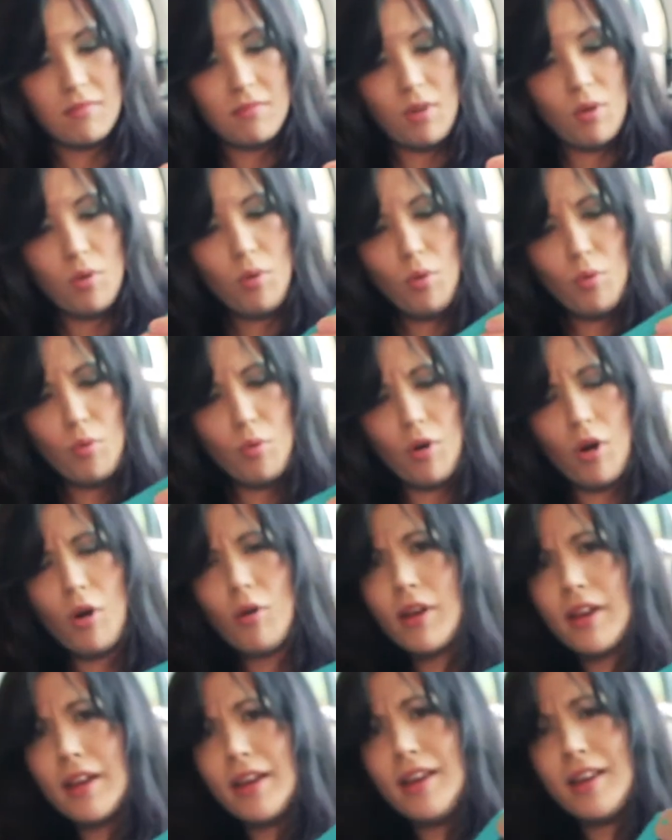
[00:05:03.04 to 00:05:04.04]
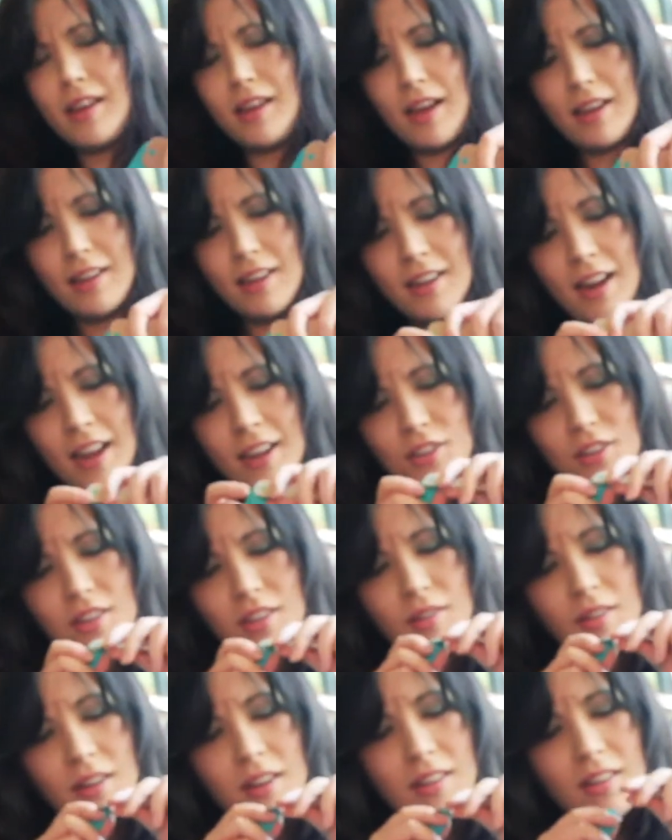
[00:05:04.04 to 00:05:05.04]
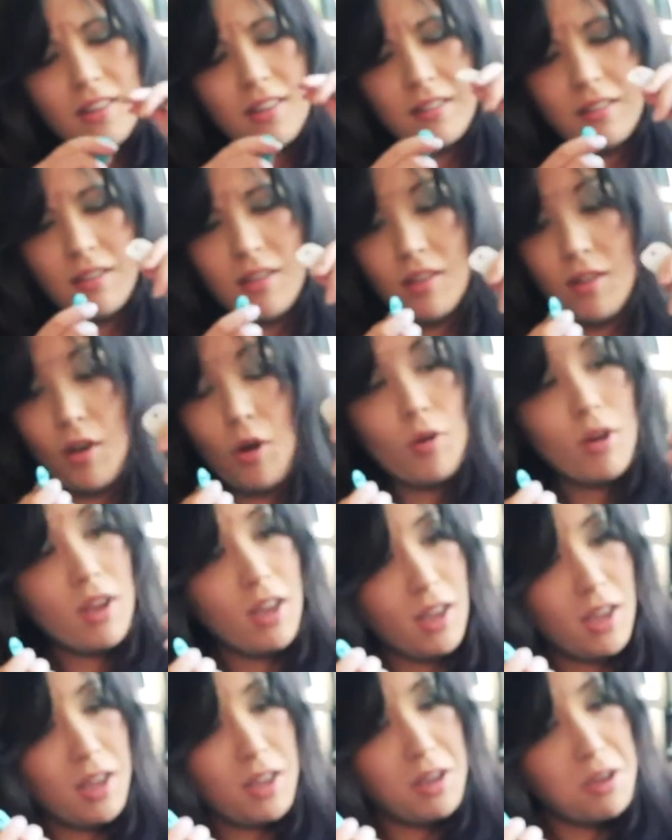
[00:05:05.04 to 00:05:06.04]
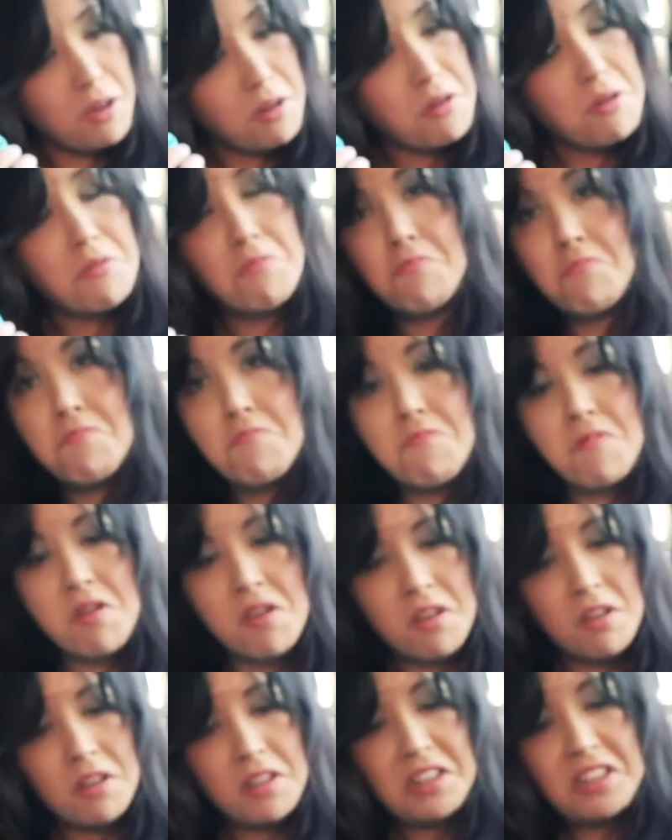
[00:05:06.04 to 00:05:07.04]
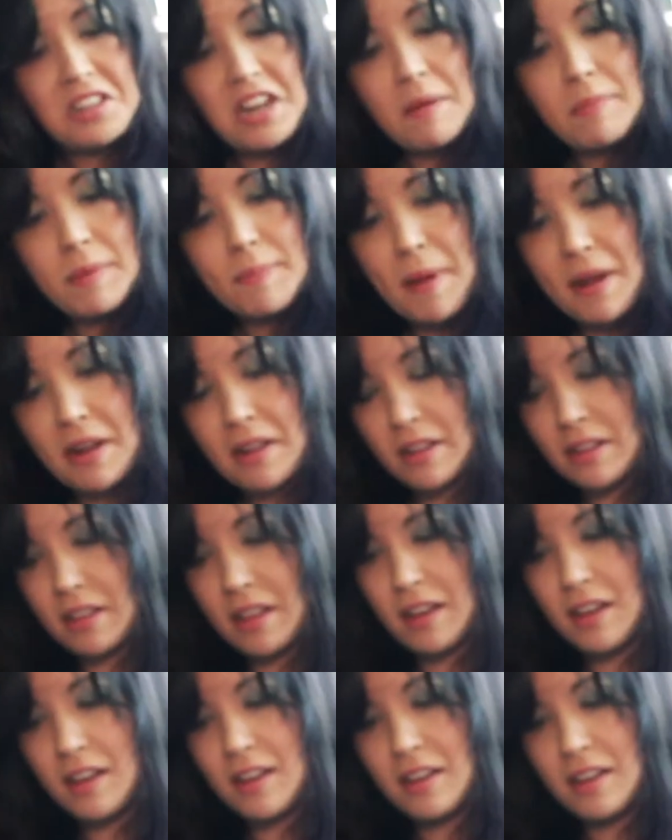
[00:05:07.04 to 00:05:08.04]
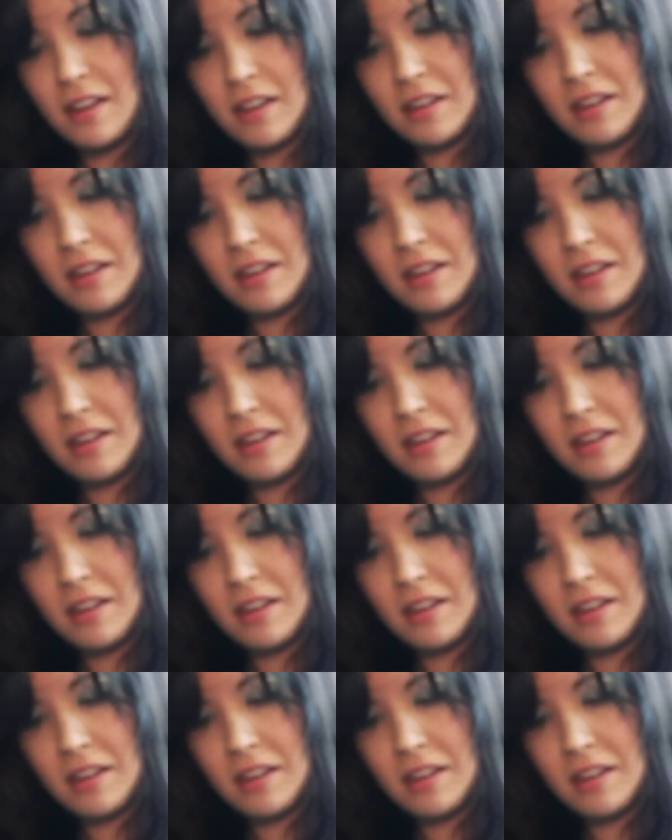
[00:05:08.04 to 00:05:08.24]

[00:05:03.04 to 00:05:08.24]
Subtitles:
Oh, okay. I didn't actually gonna... Okay. Snaps back like that.